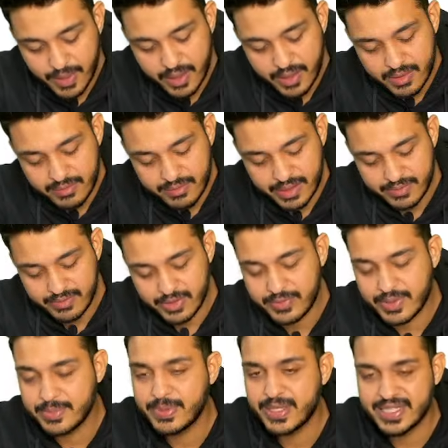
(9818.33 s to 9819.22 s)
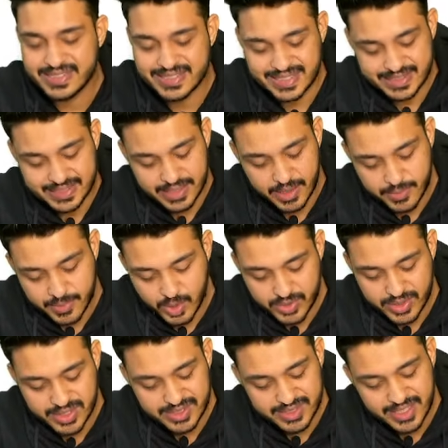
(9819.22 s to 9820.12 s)
where we will be discussing about
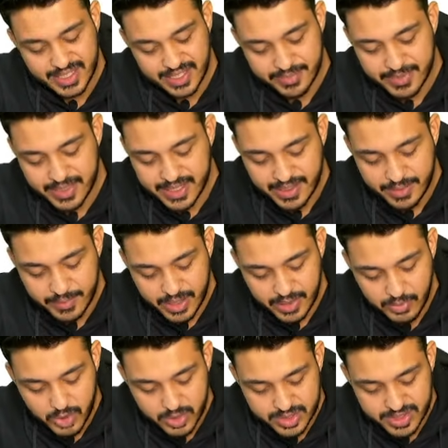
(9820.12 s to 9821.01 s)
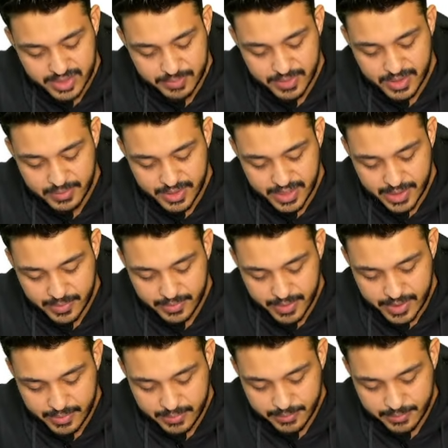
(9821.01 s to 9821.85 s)
this treatment. Remember what? Symptomatic beta.